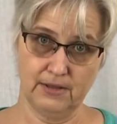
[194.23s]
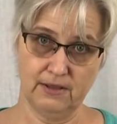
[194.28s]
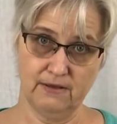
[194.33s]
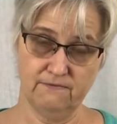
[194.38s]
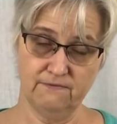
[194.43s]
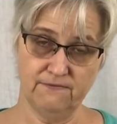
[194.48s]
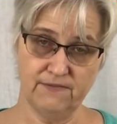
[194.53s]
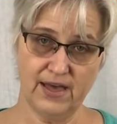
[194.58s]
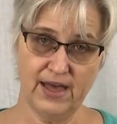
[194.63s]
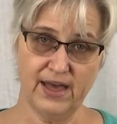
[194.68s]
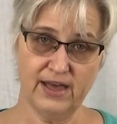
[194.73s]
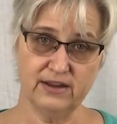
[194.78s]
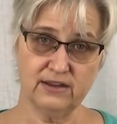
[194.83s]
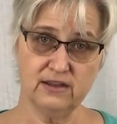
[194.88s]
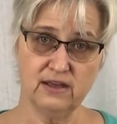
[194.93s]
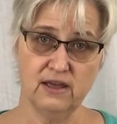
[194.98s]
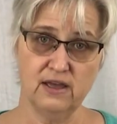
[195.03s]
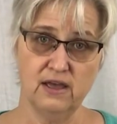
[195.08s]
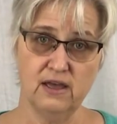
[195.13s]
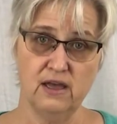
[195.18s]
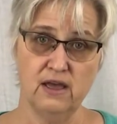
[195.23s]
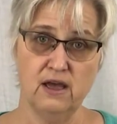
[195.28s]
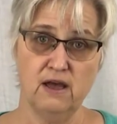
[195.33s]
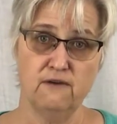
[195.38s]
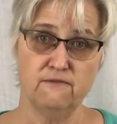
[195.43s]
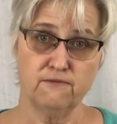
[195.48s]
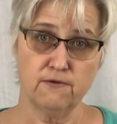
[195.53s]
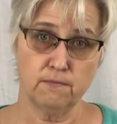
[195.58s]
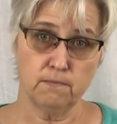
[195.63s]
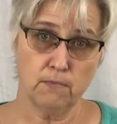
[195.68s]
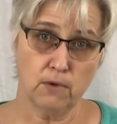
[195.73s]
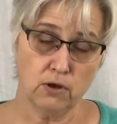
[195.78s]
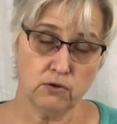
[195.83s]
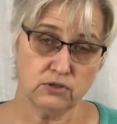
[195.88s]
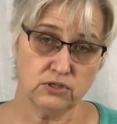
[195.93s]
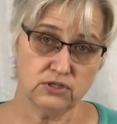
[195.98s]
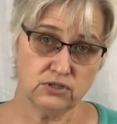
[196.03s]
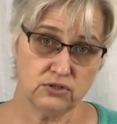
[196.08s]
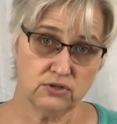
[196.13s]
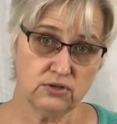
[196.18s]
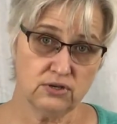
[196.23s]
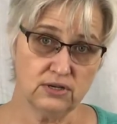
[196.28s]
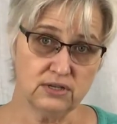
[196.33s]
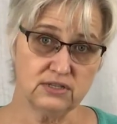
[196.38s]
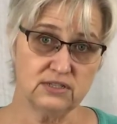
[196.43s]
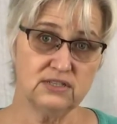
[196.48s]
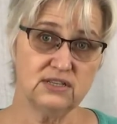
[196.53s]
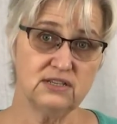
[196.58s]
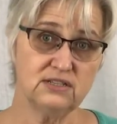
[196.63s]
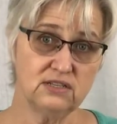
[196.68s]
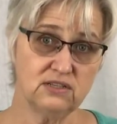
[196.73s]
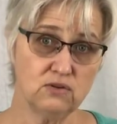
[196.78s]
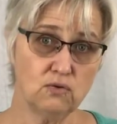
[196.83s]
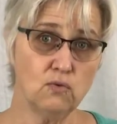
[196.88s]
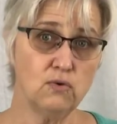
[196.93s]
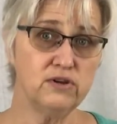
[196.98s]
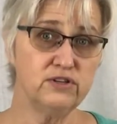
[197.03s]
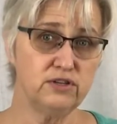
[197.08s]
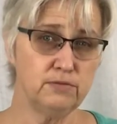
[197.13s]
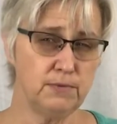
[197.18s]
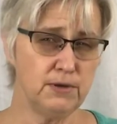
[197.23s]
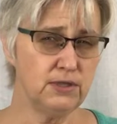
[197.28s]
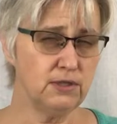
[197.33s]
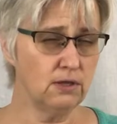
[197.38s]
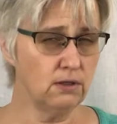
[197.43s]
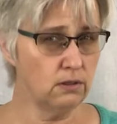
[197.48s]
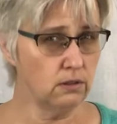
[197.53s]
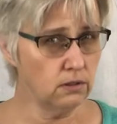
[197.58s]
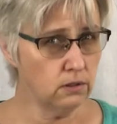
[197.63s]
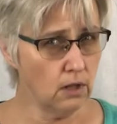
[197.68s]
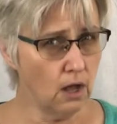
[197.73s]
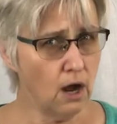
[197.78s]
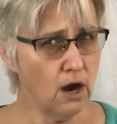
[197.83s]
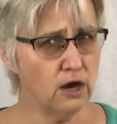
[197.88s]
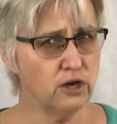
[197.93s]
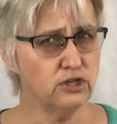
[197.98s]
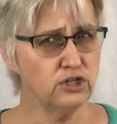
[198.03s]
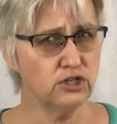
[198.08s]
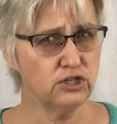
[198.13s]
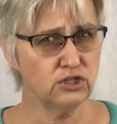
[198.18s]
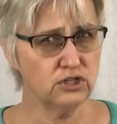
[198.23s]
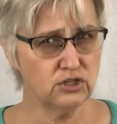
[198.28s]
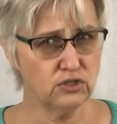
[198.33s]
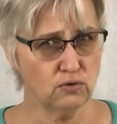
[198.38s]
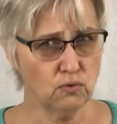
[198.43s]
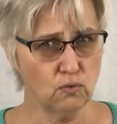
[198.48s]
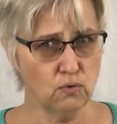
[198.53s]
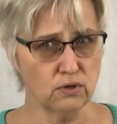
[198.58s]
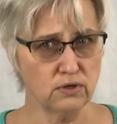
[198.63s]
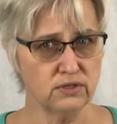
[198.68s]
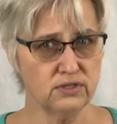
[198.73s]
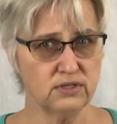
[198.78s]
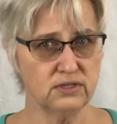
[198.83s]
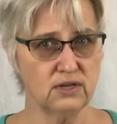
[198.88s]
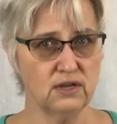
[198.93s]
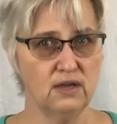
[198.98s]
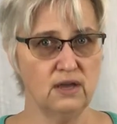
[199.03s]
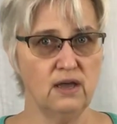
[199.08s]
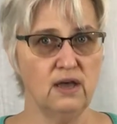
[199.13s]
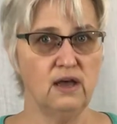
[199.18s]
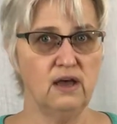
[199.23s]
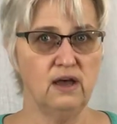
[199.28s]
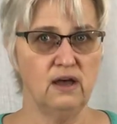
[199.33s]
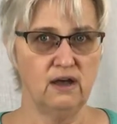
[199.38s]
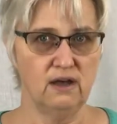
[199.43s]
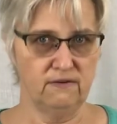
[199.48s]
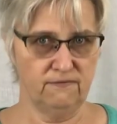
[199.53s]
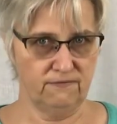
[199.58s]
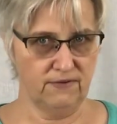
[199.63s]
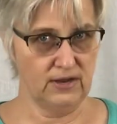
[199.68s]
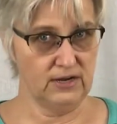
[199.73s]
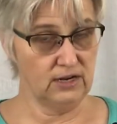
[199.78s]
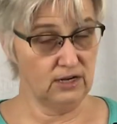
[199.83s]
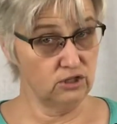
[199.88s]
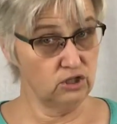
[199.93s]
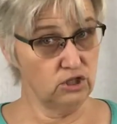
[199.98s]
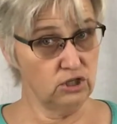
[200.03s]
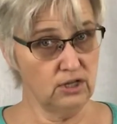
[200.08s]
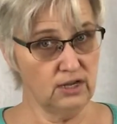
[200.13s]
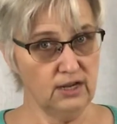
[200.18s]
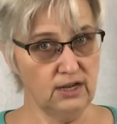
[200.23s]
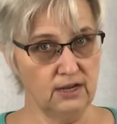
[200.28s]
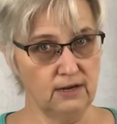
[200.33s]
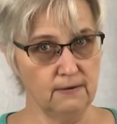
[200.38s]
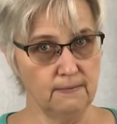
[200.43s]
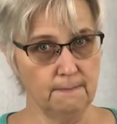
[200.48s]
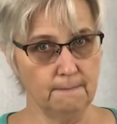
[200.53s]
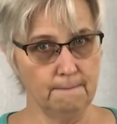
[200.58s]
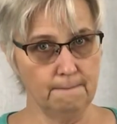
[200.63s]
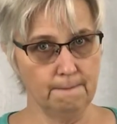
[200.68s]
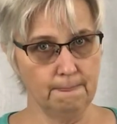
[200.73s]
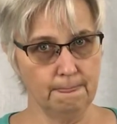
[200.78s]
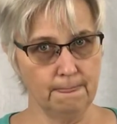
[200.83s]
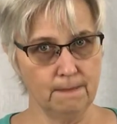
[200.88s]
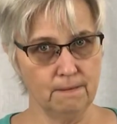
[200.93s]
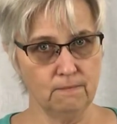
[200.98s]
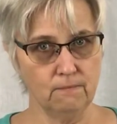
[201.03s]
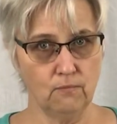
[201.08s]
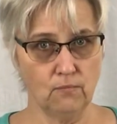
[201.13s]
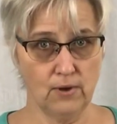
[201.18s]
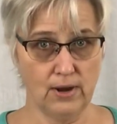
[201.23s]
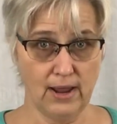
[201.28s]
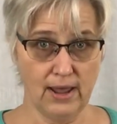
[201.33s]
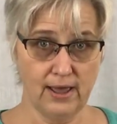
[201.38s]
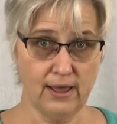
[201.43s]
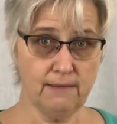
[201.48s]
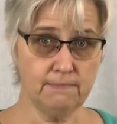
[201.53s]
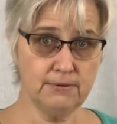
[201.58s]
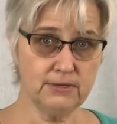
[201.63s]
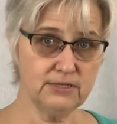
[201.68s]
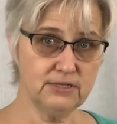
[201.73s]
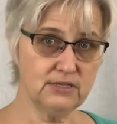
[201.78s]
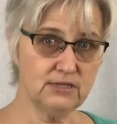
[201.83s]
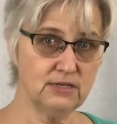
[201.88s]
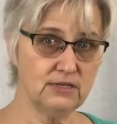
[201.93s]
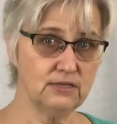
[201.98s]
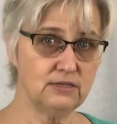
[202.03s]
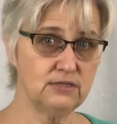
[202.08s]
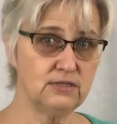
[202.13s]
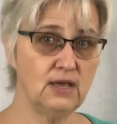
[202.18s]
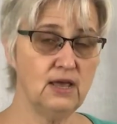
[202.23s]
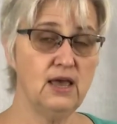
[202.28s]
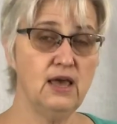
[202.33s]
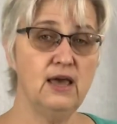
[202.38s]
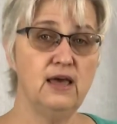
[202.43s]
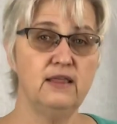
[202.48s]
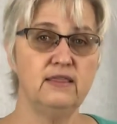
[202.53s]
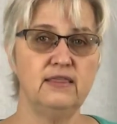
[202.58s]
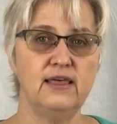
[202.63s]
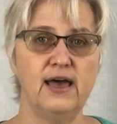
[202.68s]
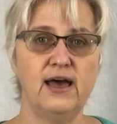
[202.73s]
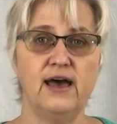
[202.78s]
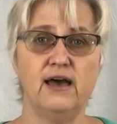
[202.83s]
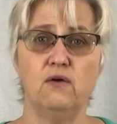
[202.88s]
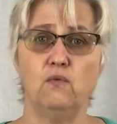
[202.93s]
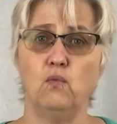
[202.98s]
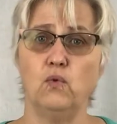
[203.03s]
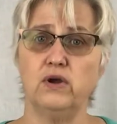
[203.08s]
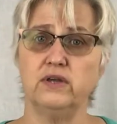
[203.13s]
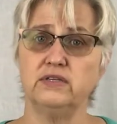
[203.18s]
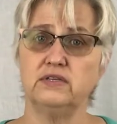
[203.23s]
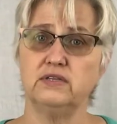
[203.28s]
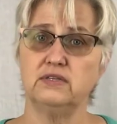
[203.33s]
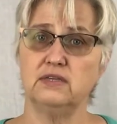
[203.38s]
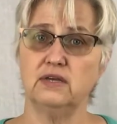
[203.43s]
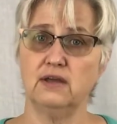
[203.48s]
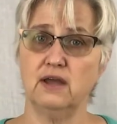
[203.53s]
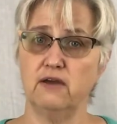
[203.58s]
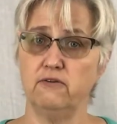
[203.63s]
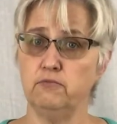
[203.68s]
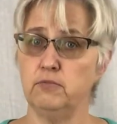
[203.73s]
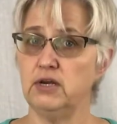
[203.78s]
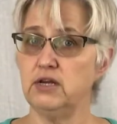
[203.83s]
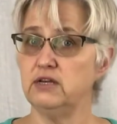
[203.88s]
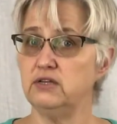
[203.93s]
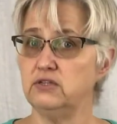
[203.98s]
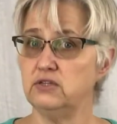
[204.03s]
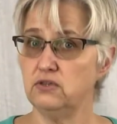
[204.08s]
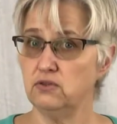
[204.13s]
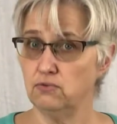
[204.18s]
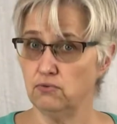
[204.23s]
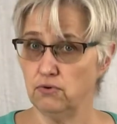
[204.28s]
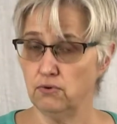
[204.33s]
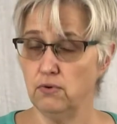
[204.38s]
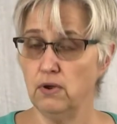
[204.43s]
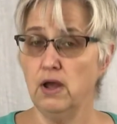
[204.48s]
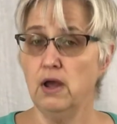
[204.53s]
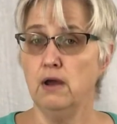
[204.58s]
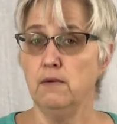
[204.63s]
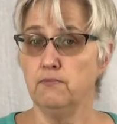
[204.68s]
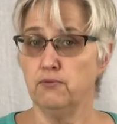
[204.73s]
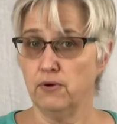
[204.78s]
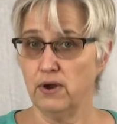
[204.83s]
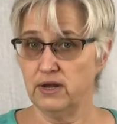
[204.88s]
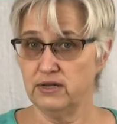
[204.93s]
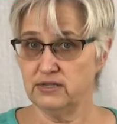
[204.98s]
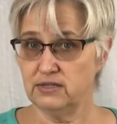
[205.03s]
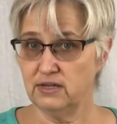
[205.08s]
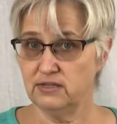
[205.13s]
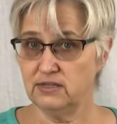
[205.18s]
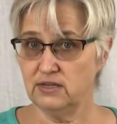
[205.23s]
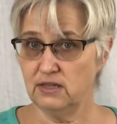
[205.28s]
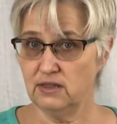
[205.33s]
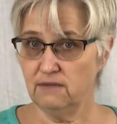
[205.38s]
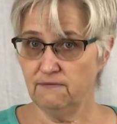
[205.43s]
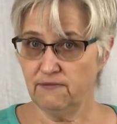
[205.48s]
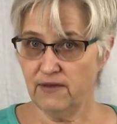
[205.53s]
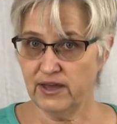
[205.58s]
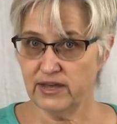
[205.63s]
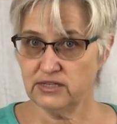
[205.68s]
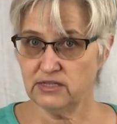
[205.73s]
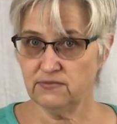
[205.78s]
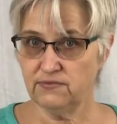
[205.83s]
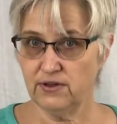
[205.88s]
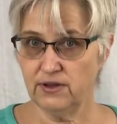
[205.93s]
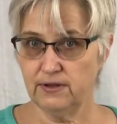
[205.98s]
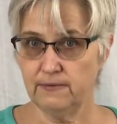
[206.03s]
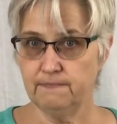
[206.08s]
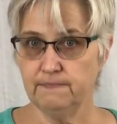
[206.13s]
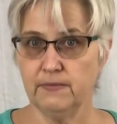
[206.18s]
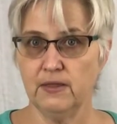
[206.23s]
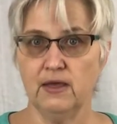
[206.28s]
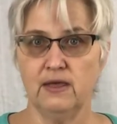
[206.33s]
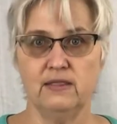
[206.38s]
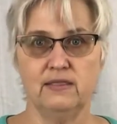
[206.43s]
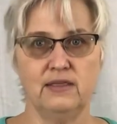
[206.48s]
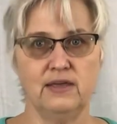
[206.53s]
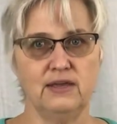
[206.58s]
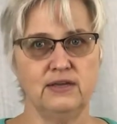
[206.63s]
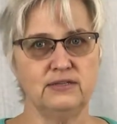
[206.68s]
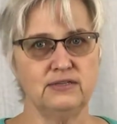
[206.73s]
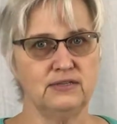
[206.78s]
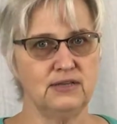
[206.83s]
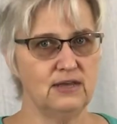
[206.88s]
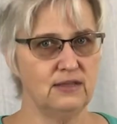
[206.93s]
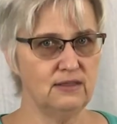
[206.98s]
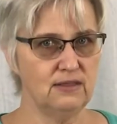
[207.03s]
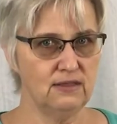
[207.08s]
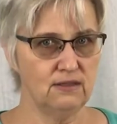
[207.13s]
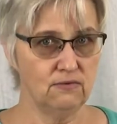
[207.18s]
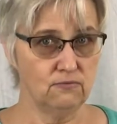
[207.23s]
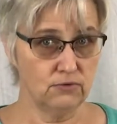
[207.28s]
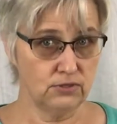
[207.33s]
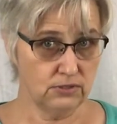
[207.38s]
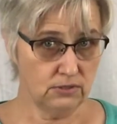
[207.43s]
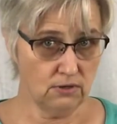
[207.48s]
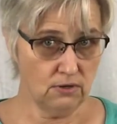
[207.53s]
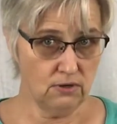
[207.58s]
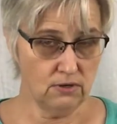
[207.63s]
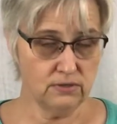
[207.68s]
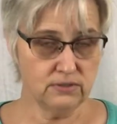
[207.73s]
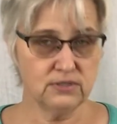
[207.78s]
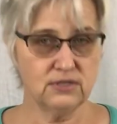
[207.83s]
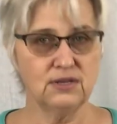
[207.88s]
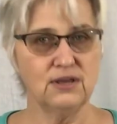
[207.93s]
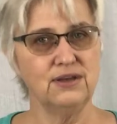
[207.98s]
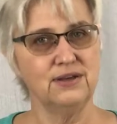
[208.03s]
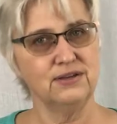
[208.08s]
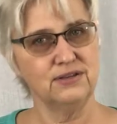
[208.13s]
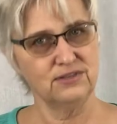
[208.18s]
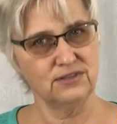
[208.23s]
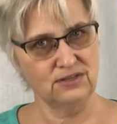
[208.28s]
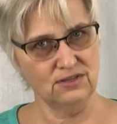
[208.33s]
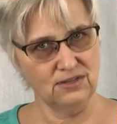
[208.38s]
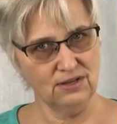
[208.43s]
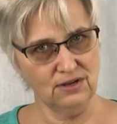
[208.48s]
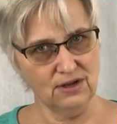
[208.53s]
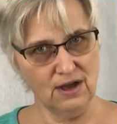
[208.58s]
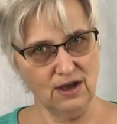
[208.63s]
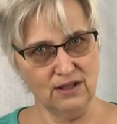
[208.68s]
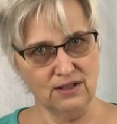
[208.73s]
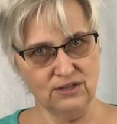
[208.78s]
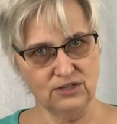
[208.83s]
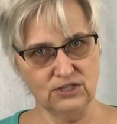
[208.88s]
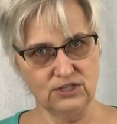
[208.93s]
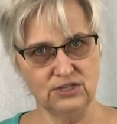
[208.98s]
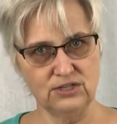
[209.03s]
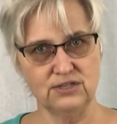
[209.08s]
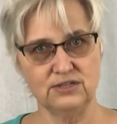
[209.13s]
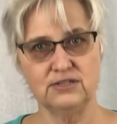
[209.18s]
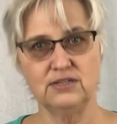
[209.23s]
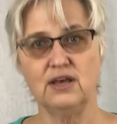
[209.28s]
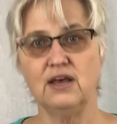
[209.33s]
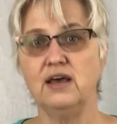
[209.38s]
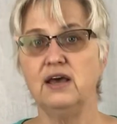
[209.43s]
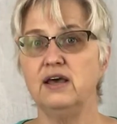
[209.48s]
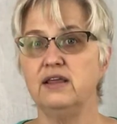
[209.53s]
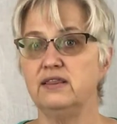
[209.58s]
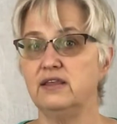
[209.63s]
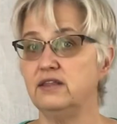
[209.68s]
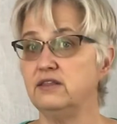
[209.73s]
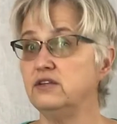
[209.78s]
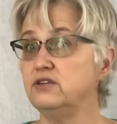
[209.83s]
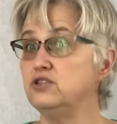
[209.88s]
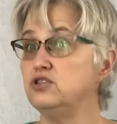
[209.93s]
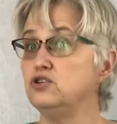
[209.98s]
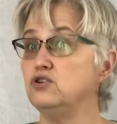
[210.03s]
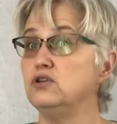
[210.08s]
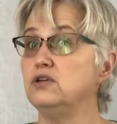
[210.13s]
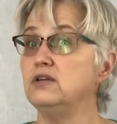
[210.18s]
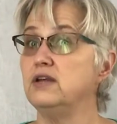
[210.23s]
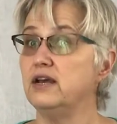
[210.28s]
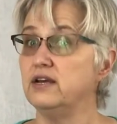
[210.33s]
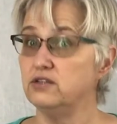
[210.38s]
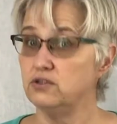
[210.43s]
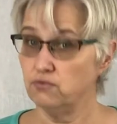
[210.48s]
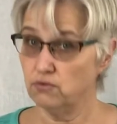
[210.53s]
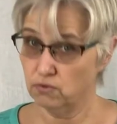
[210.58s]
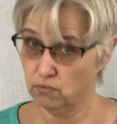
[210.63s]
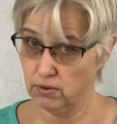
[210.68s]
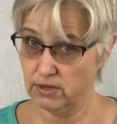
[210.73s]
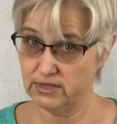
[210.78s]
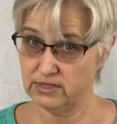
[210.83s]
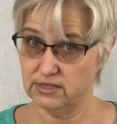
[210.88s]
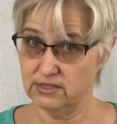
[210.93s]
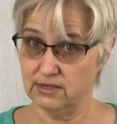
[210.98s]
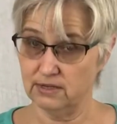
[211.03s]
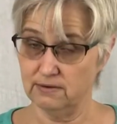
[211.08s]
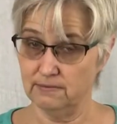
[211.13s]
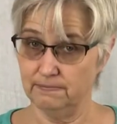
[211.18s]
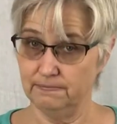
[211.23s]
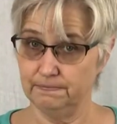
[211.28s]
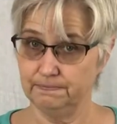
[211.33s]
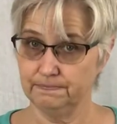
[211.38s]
In fact, for most students, this is going to be the largest source of financial aid. What happens is that once the government is through processing the FAFSA, they send the result to the colleges that the student has requested.